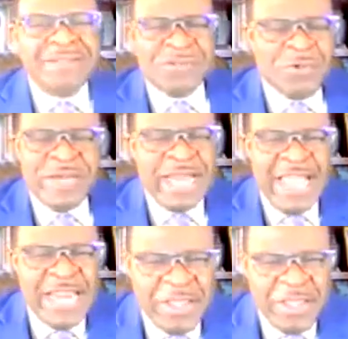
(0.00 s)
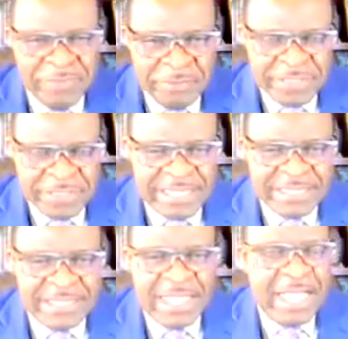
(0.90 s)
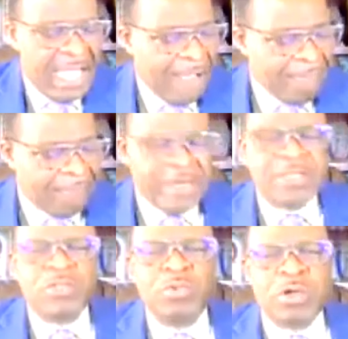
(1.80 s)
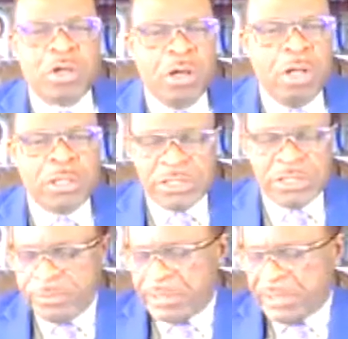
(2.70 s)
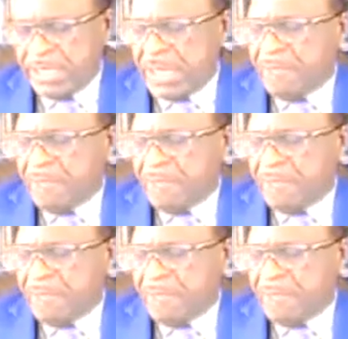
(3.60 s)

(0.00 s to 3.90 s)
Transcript: doing any of those things. Her friends will call, she'll see their